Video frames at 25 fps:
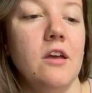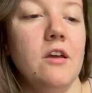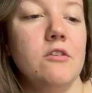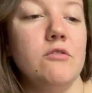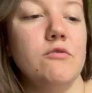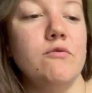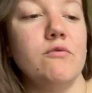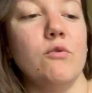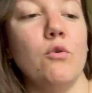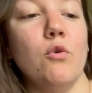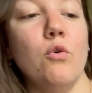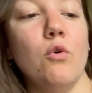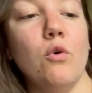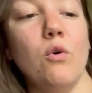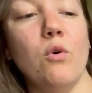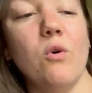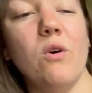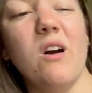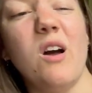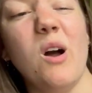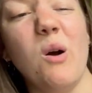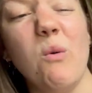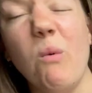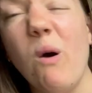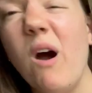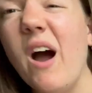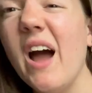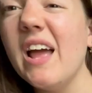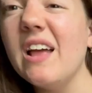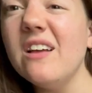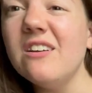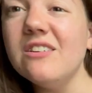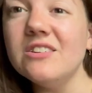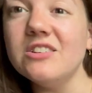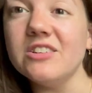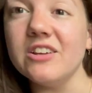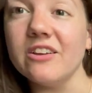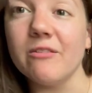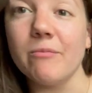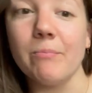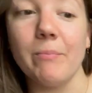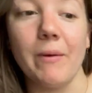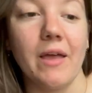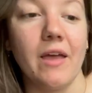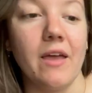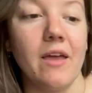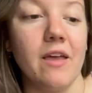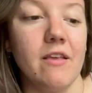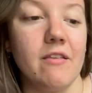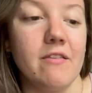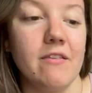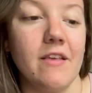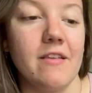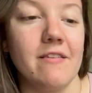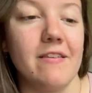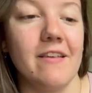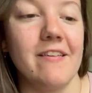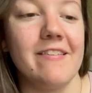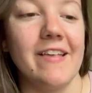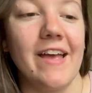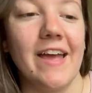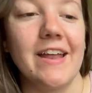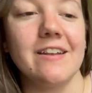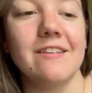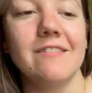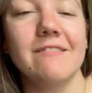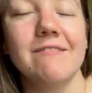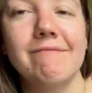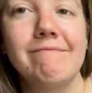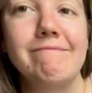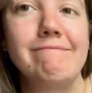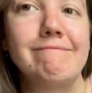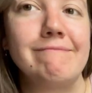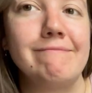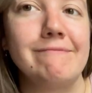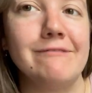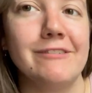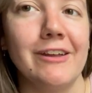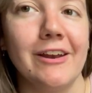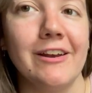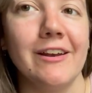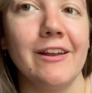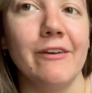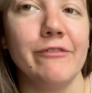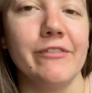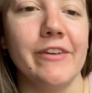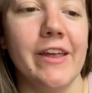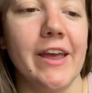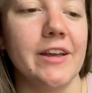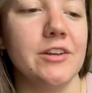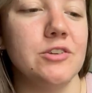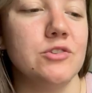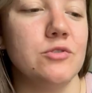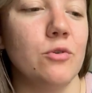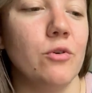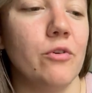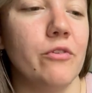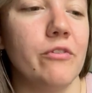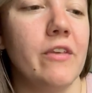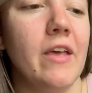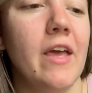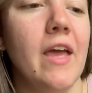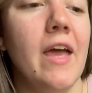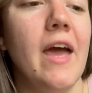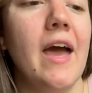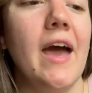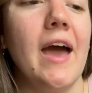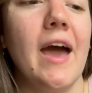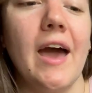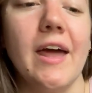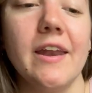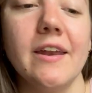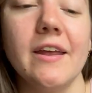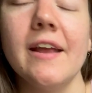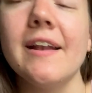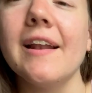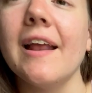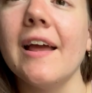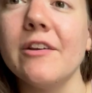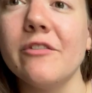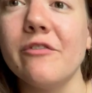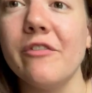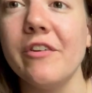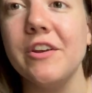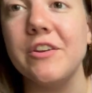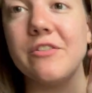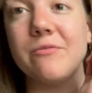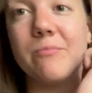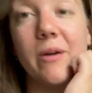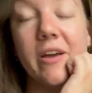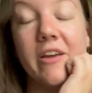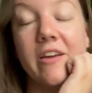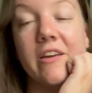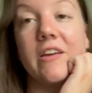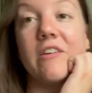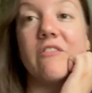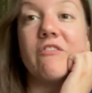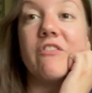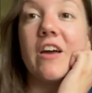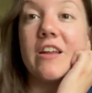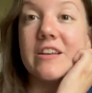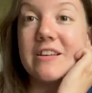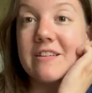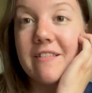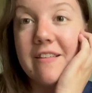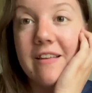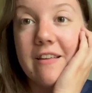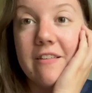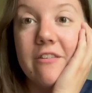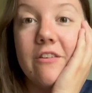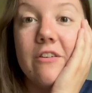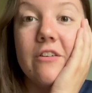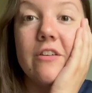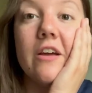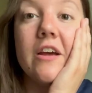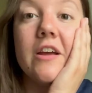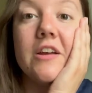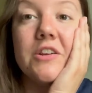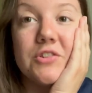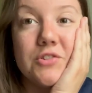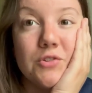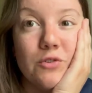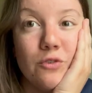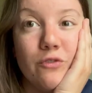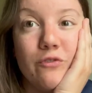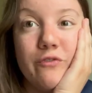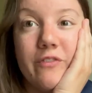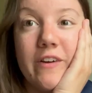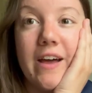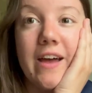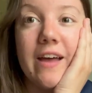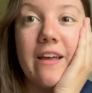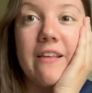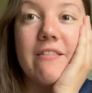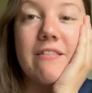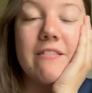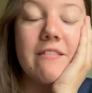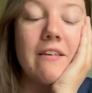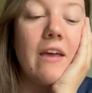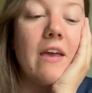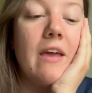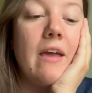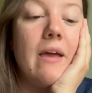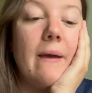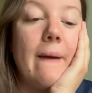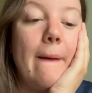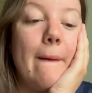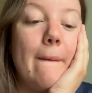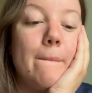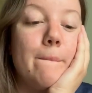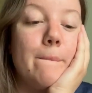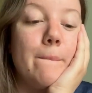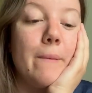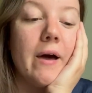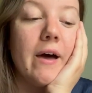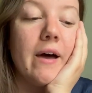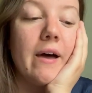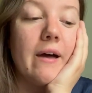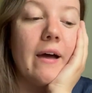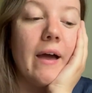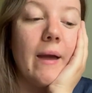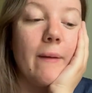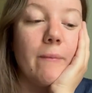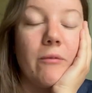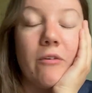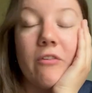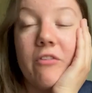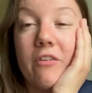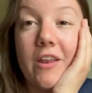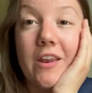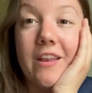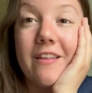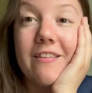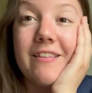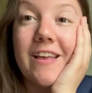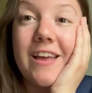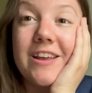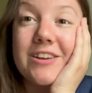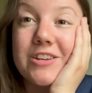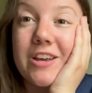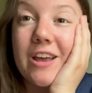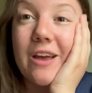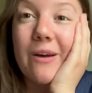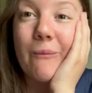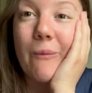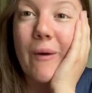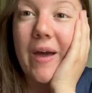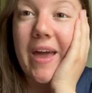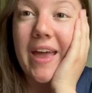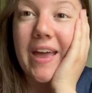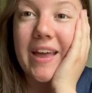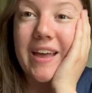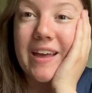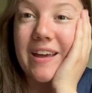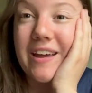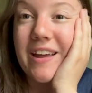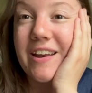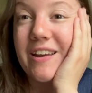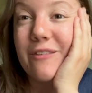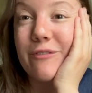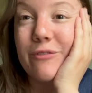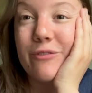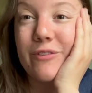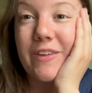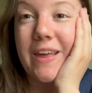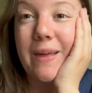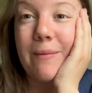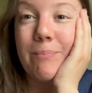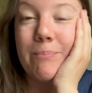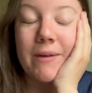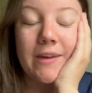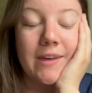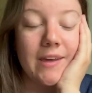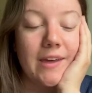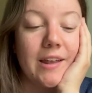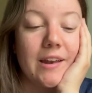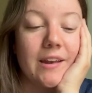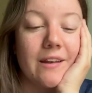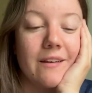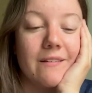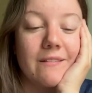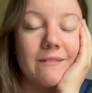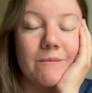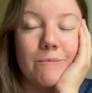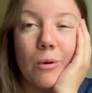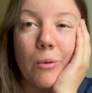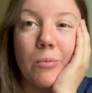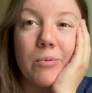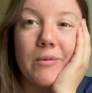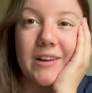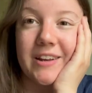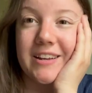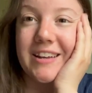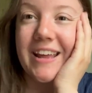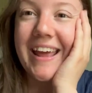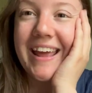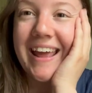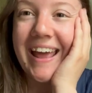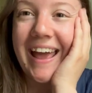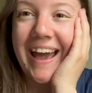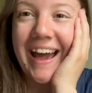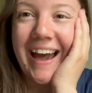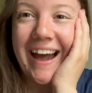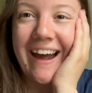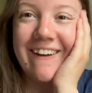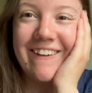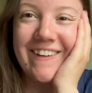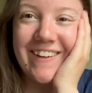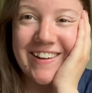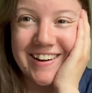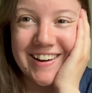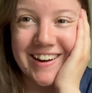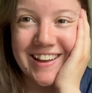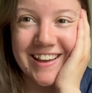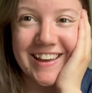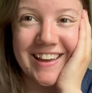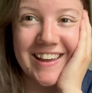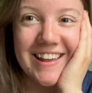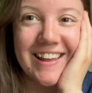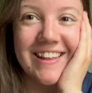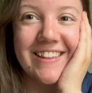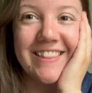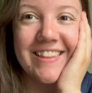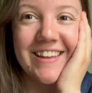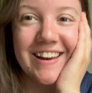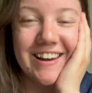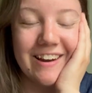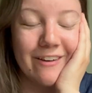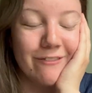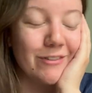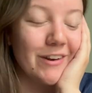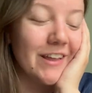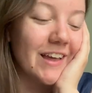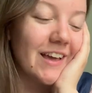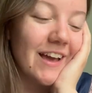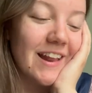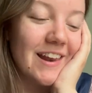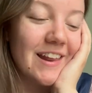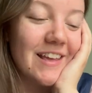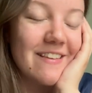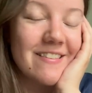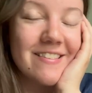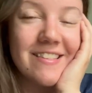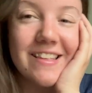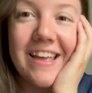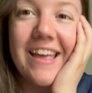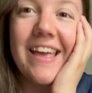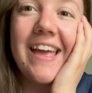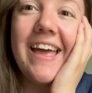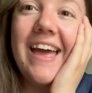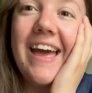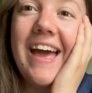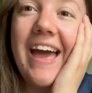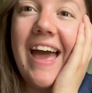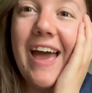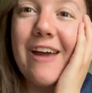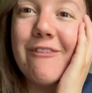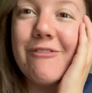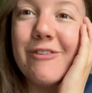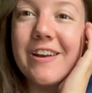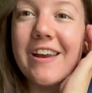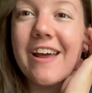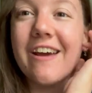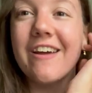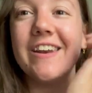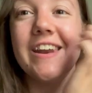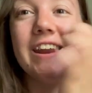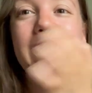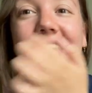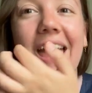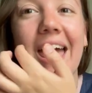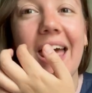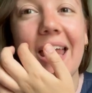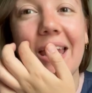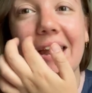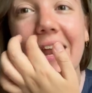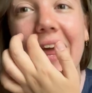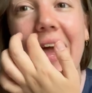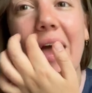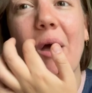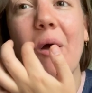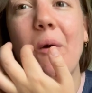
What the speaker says: for a while, just because, as I said, don't love knitting shawls, and I'd like to finish my Vertices Unite shawl first, but I'm just going to stash it away and kind of keep it and probably take it out and look at the lovely colours every now and again.